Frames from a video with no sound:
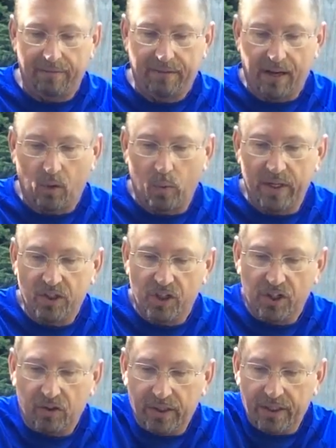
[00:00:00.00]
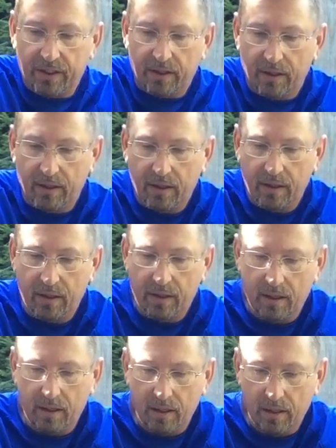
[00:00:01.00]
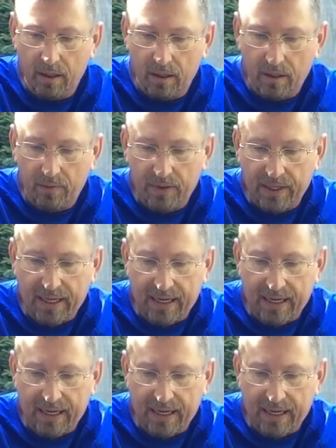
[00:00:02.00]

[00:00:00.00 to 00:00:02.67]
got a windshield here that